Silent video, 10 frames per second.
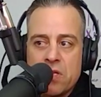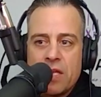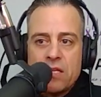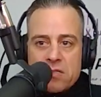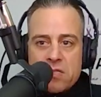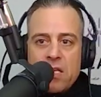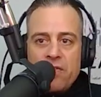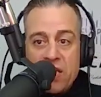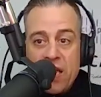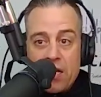like to
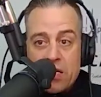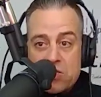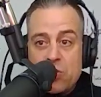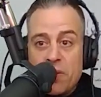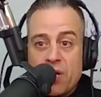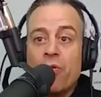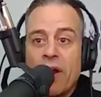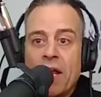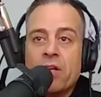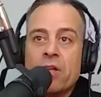even get it super
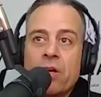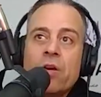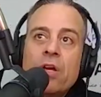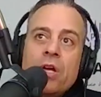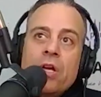granular.